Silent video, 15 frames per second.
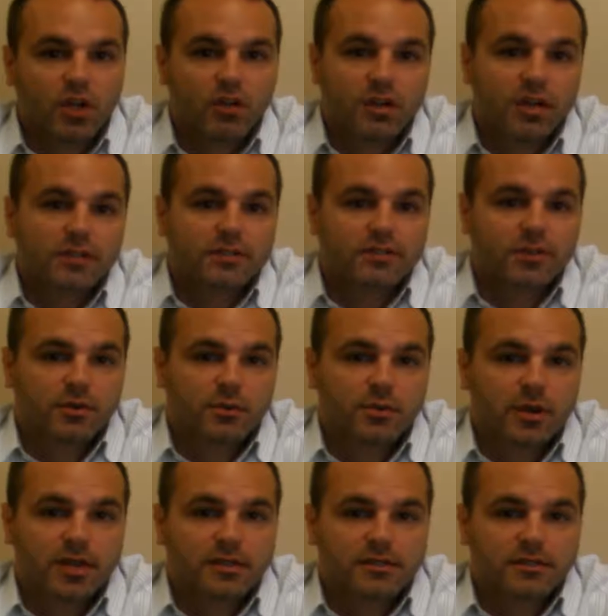Okay, so
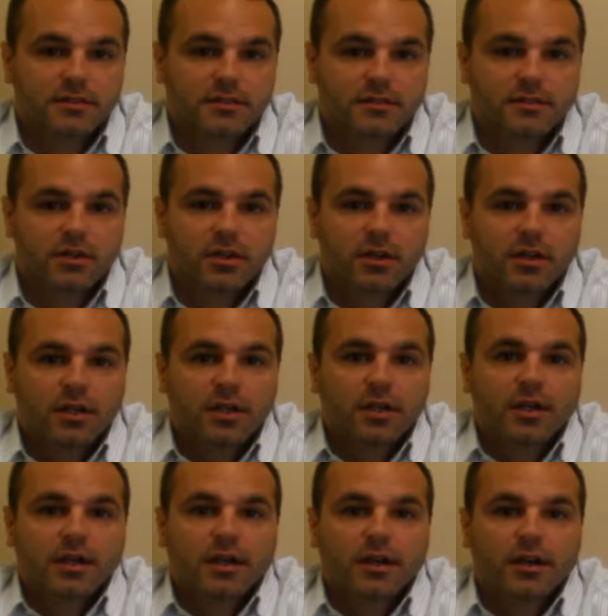appraisals.
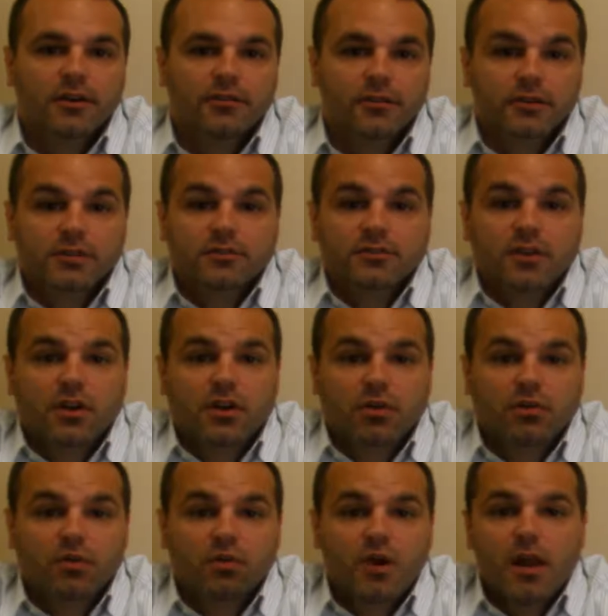Uh, first of
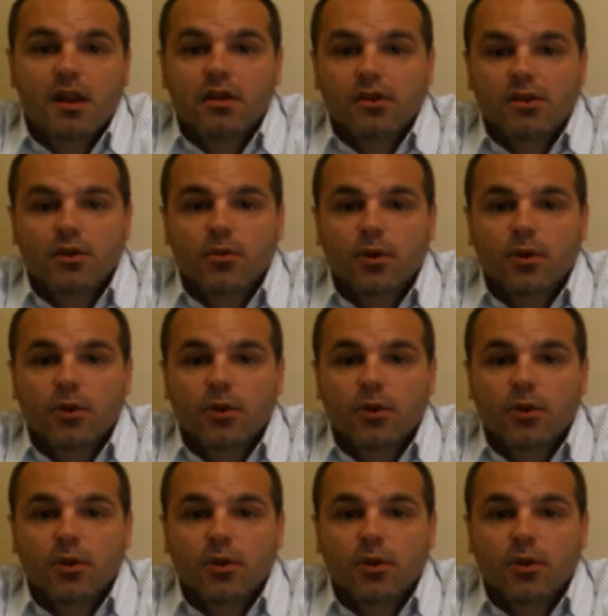all, when are you